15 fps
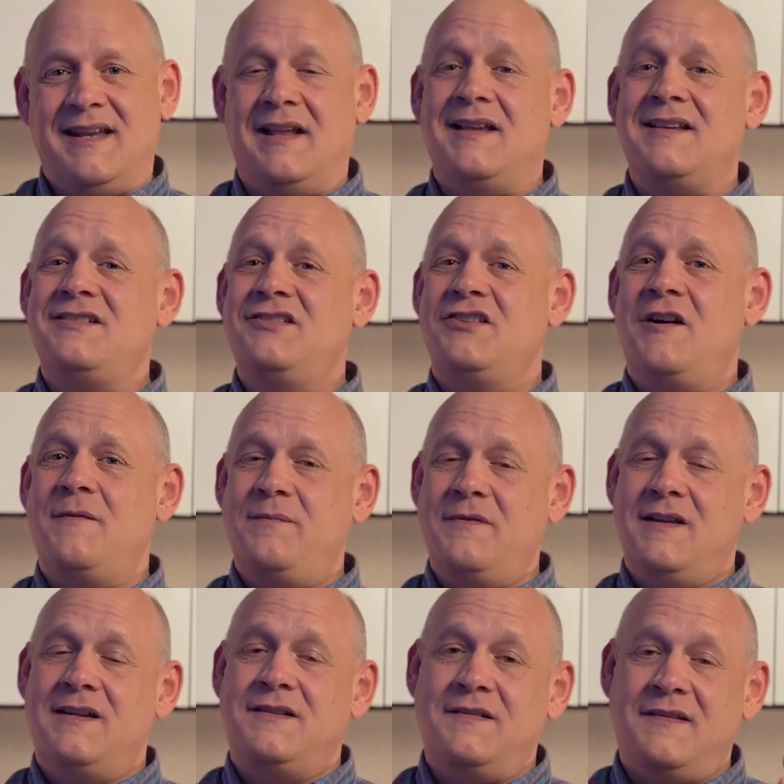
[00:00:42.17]
let's jump
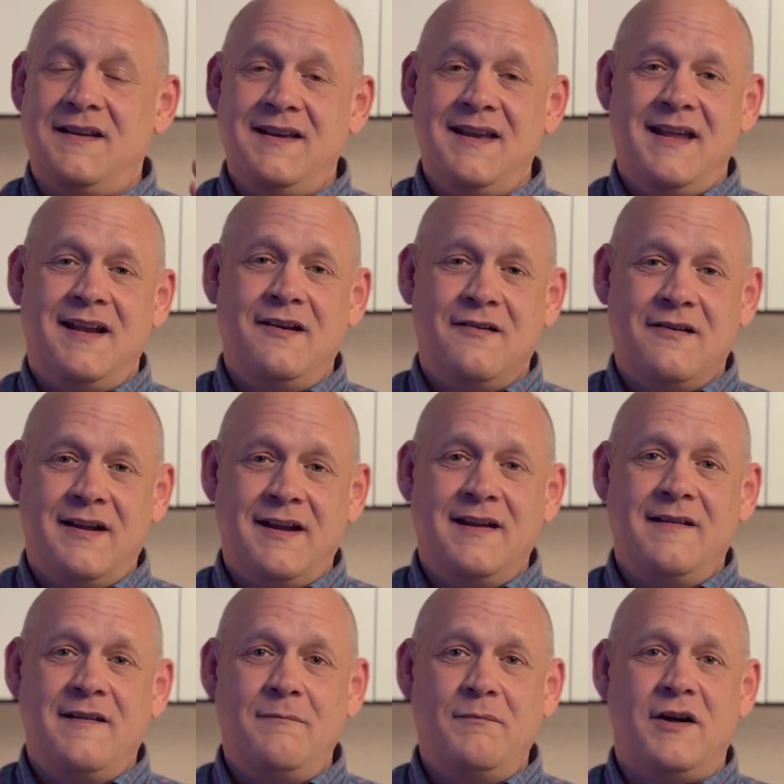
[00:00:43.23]
into the nitty-gritty
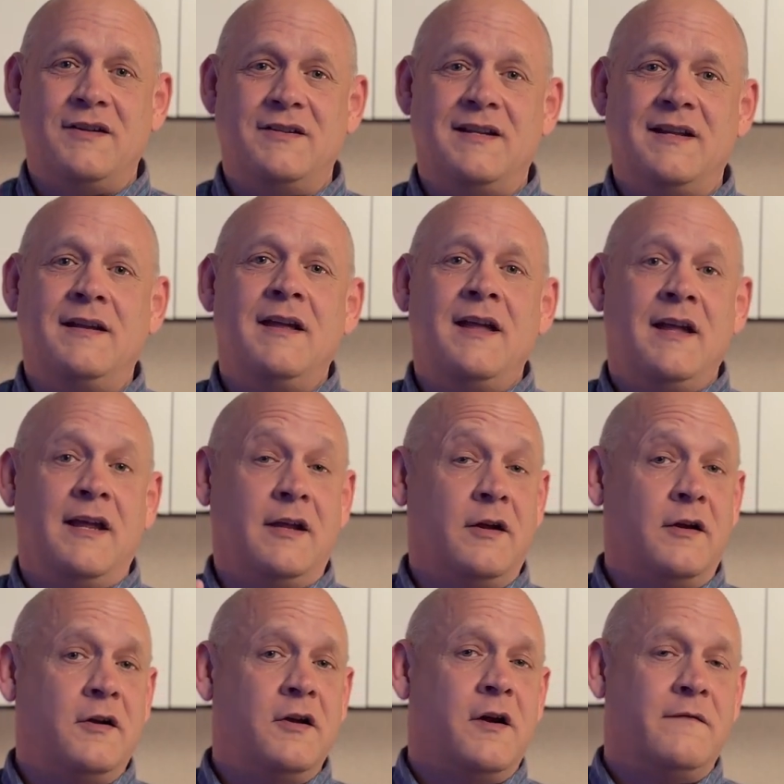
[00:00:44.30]
of budgeting and
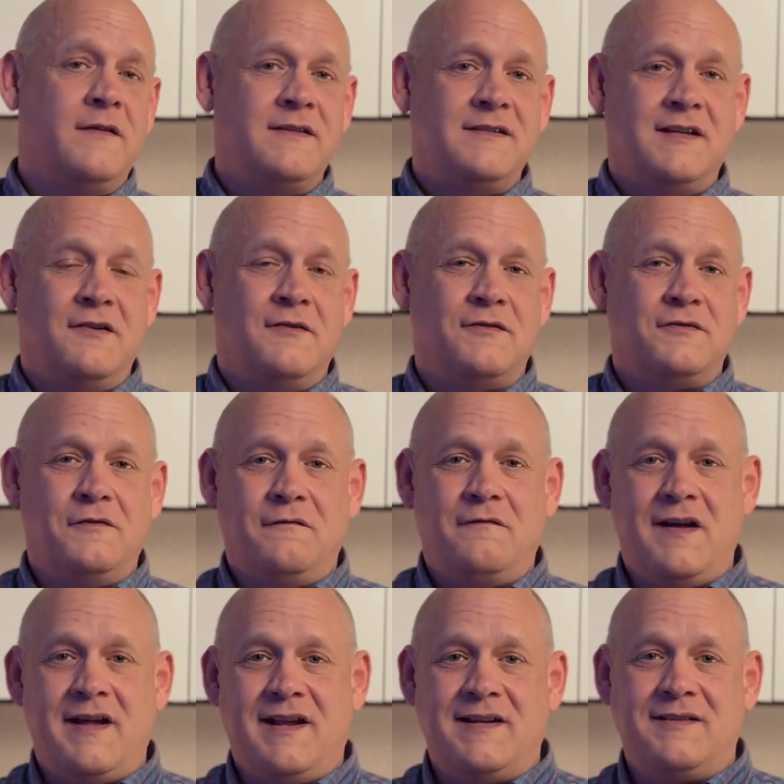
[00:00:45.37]
uncover the secrets to a
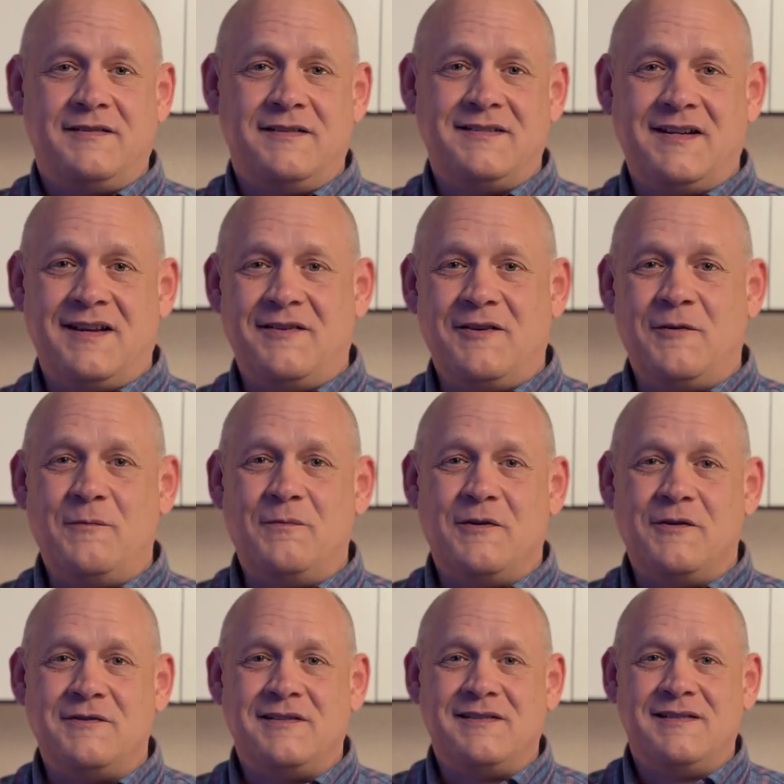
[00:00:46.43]
financially sound home
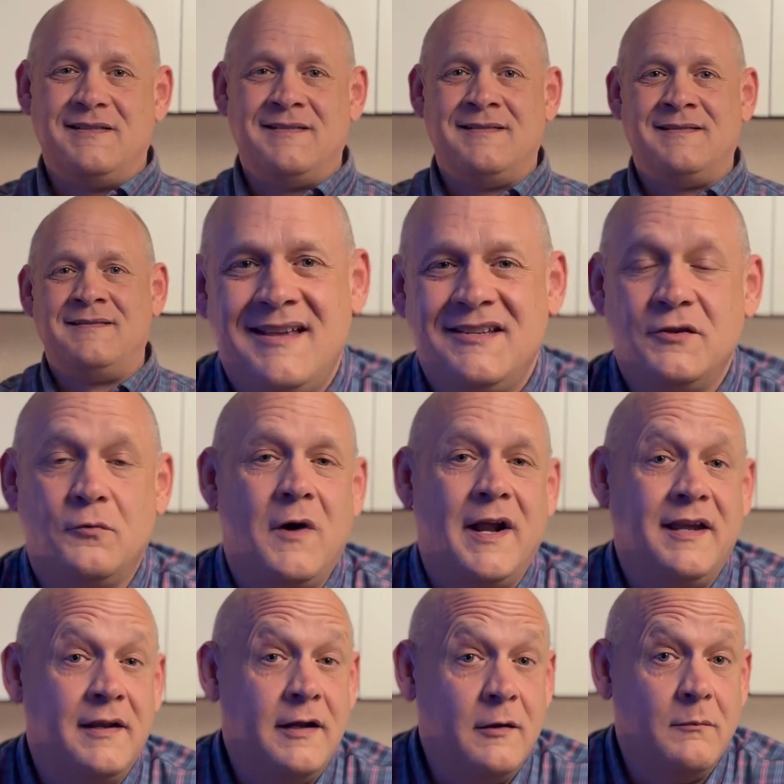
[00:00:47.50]
purchase. So why do
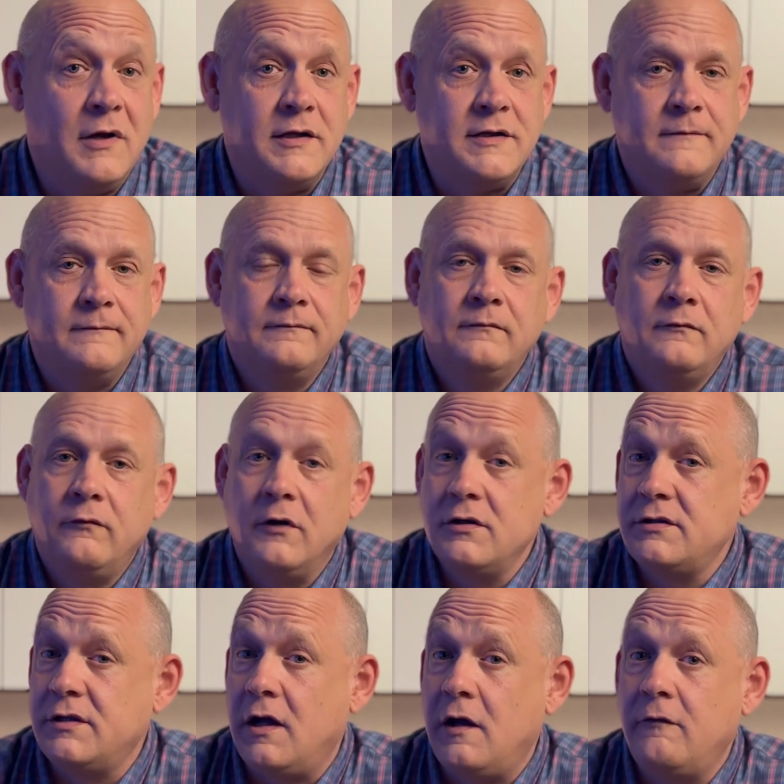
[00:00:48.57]
you need a budget?
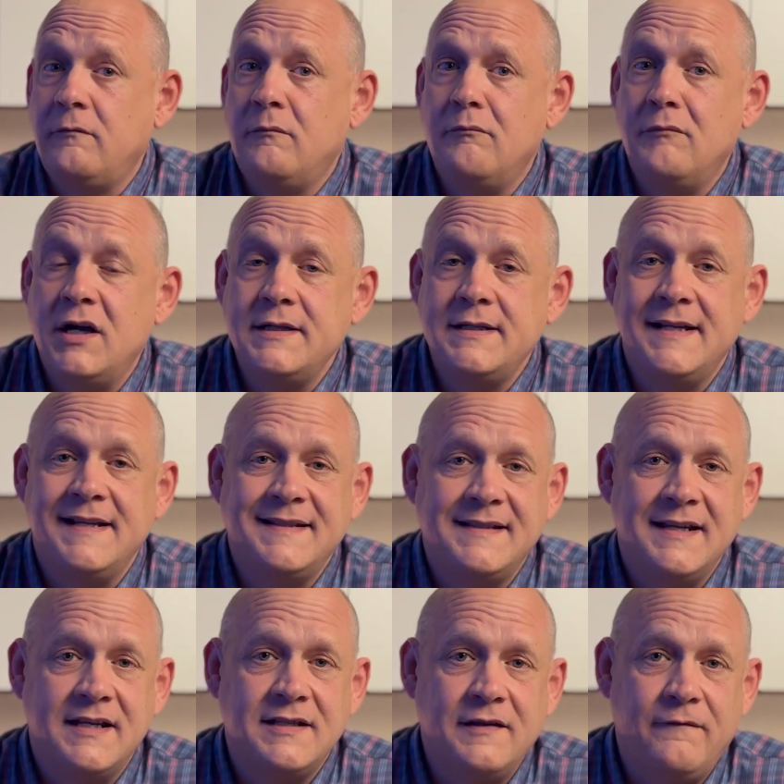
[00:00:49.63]
First off, budgeting
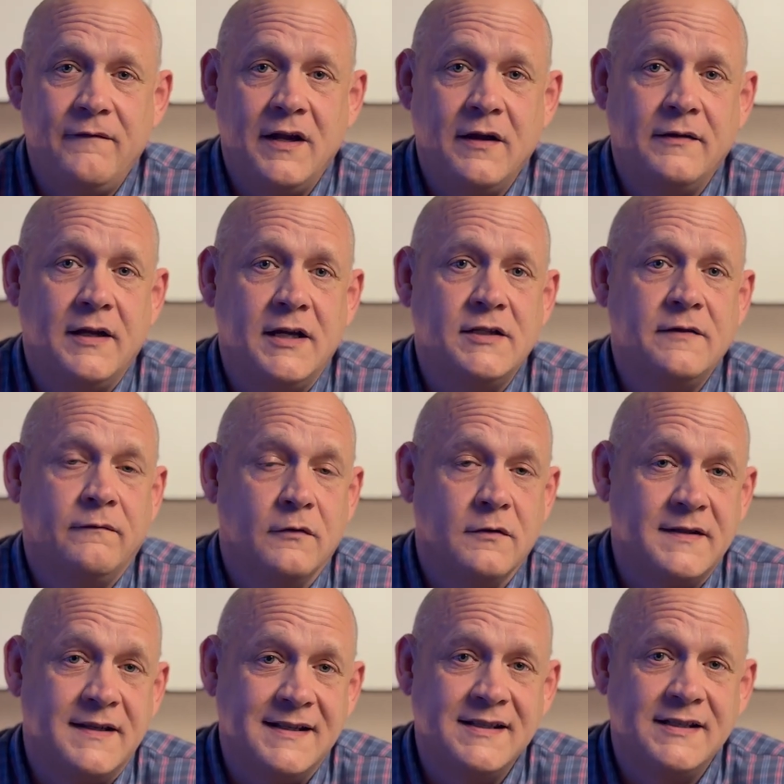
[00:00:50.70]
sets the foundation for a
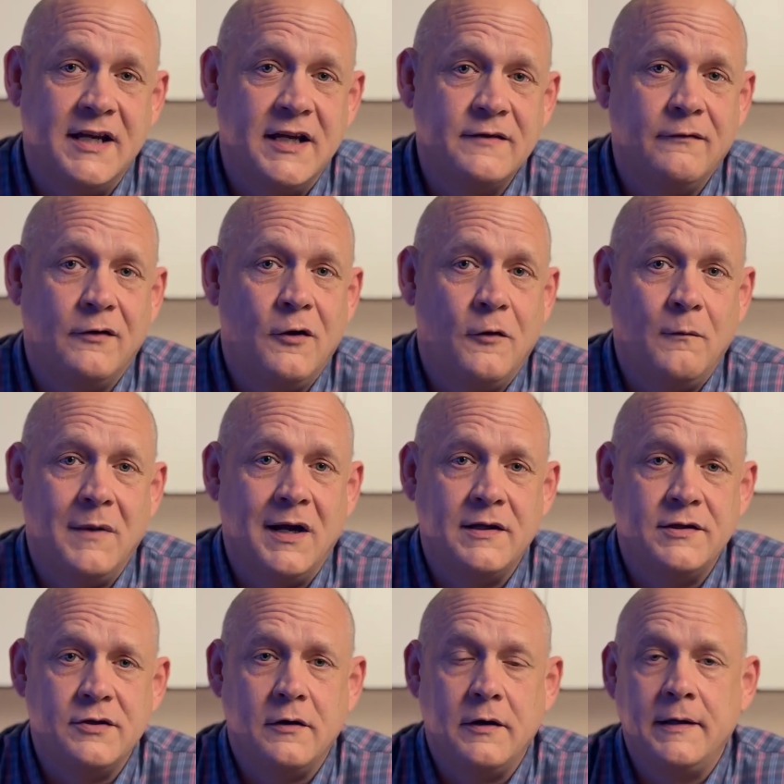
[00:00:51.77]
successful home buying
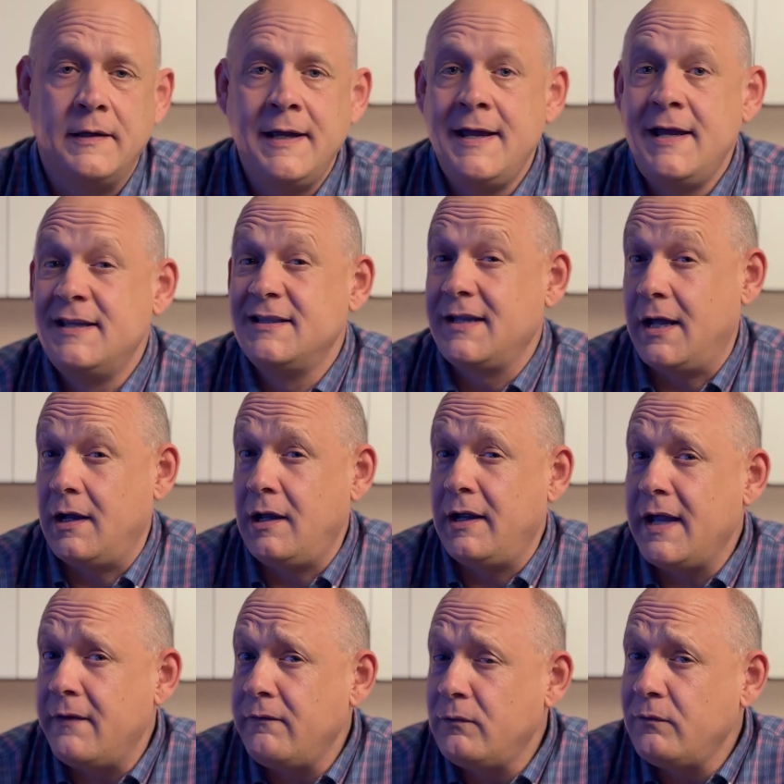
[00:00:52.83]
journey. It's kind of like
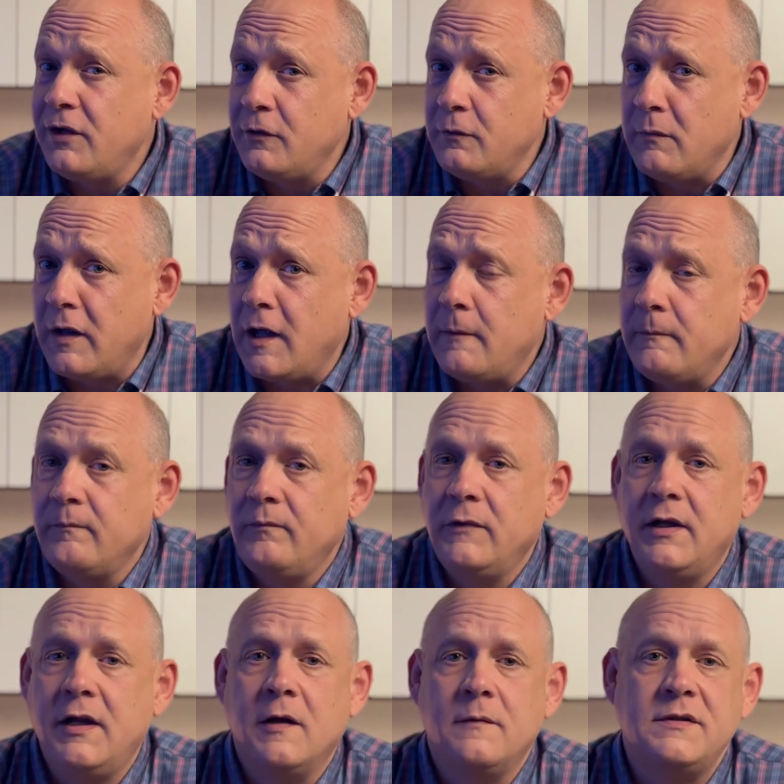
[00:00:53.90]
having a roadmap. It
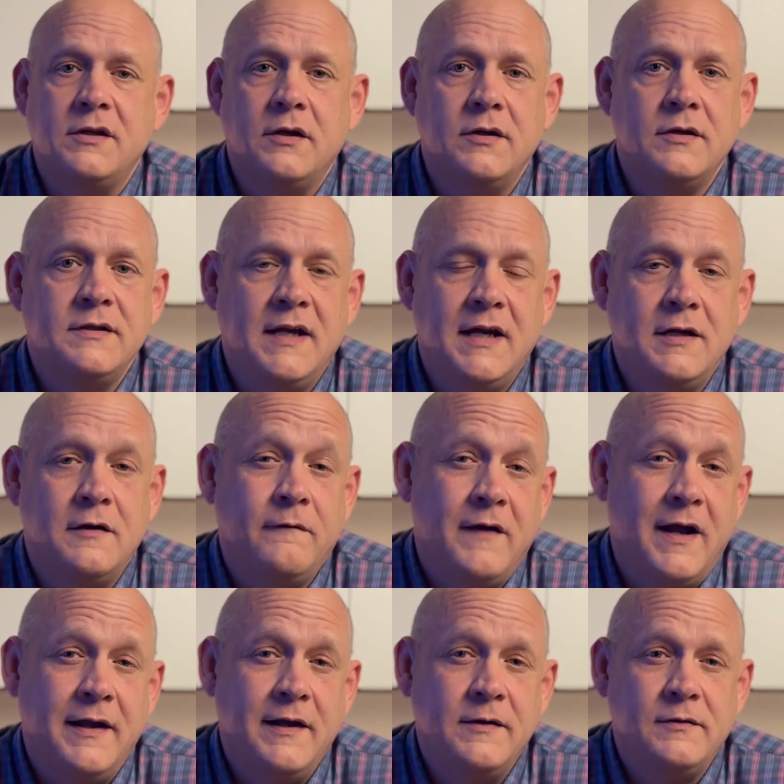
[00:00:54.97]
helps you understand your
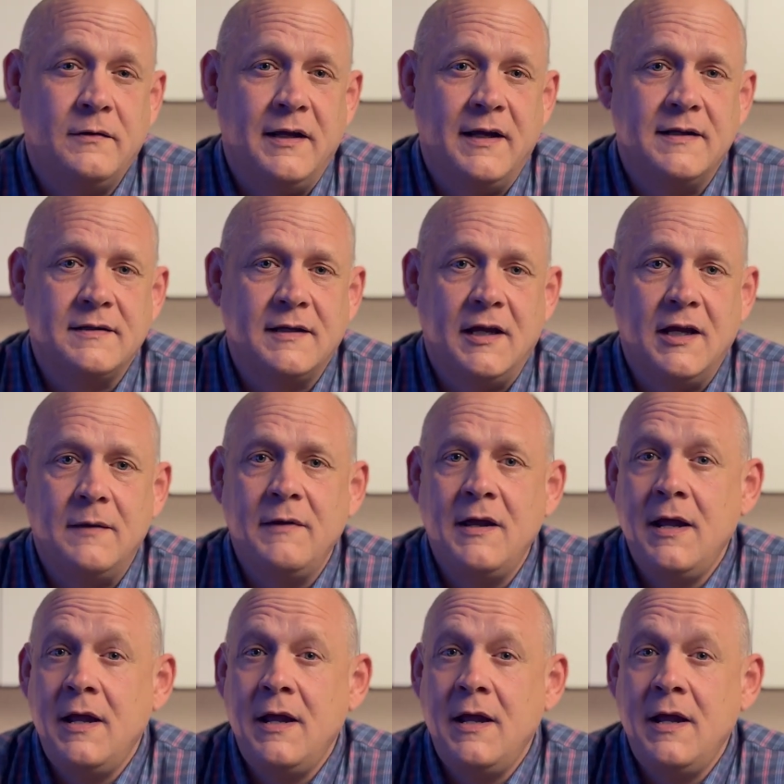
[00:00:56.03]
financial landscape